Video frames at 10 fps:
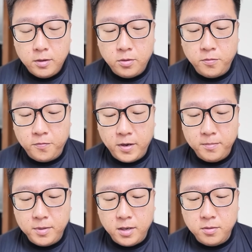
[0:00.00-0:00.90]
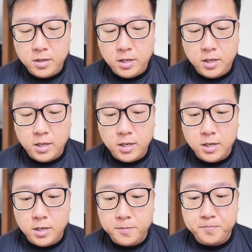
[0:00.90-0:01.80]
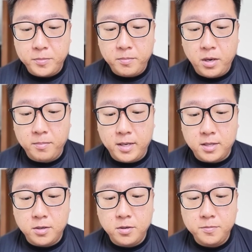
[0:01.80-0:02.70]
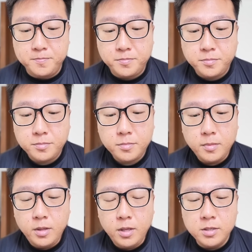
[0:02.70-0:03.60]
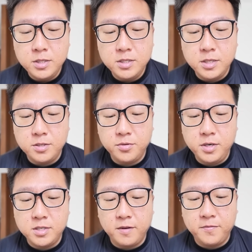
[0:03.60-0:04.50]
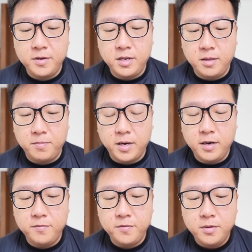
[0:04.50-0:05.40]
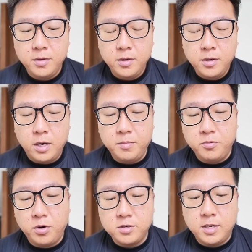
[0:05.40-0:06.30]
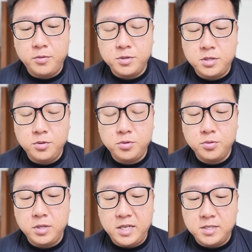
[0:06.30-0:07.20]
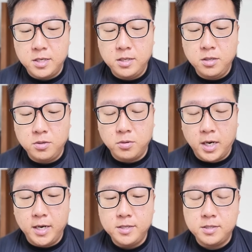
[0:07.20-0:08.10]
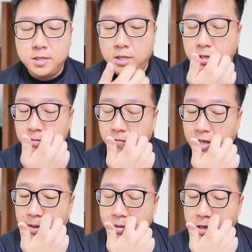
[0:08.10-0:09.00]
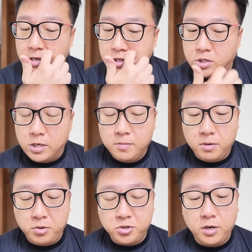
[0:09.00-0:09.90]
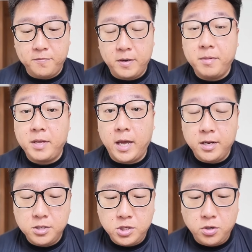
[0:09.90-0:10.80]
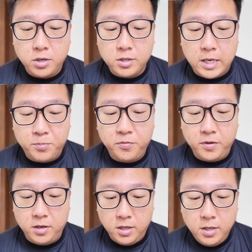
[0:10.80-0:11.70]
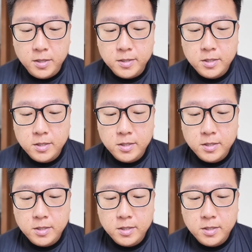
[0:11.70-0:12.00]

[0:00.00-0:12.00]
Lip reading: Melmetal. Since he's already suffered a debuff. I mean, Rock Spike will still do decent to us in terms of damage. But we're trying to farm up the energy on our Tapu Fini,